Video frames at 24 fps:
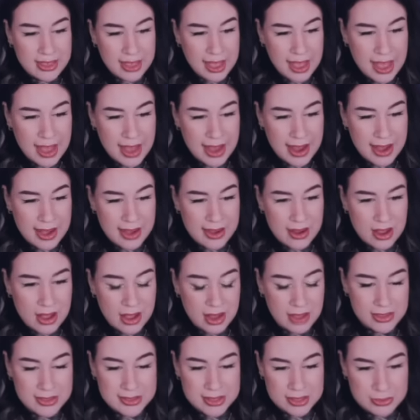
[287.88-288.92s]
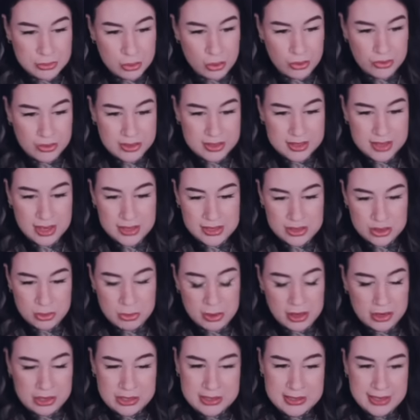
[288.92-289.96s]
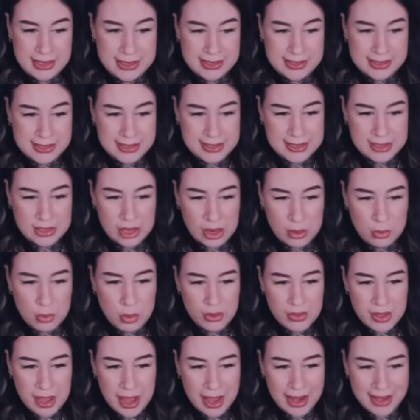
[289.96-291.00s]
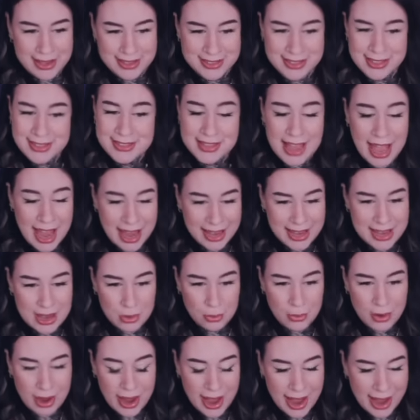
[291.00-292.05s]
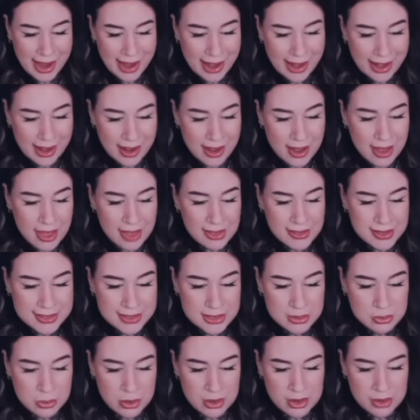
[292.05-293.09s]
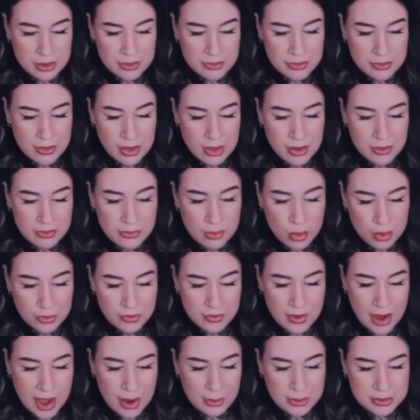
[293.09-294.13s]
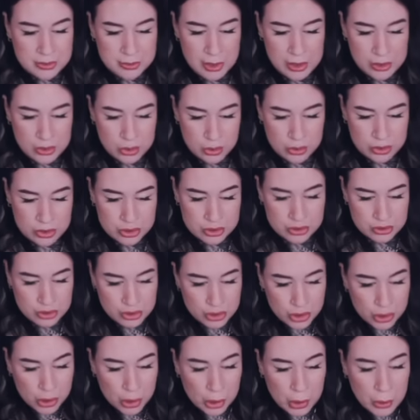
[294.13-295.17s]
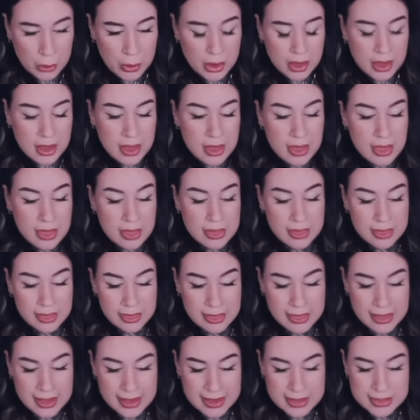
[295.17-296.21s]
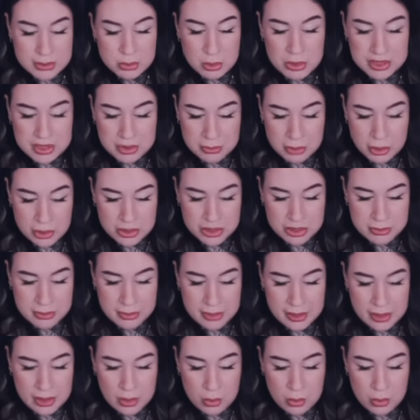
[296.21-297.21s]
then uh, this is more of the stencil by the looks of things. It says like, what the hell is this anyway? This is one of four flowers my daughters drew. These were supposed to be